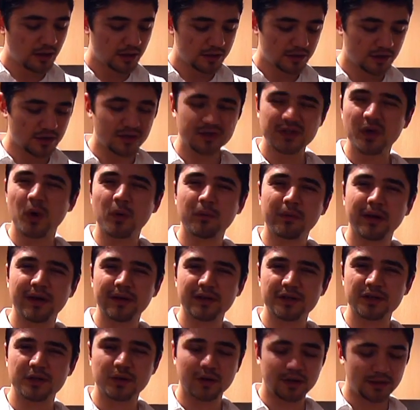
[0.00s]
Just don't buy
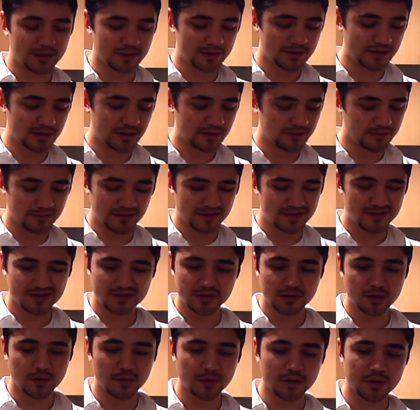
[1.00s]
the shredded stuff. That's
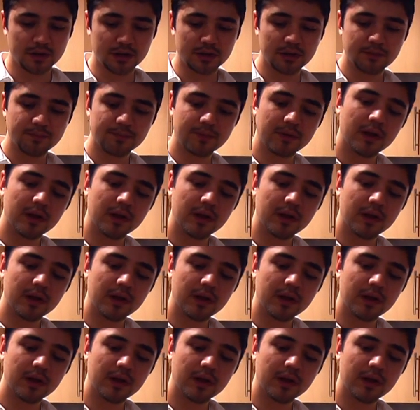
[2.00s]
no good.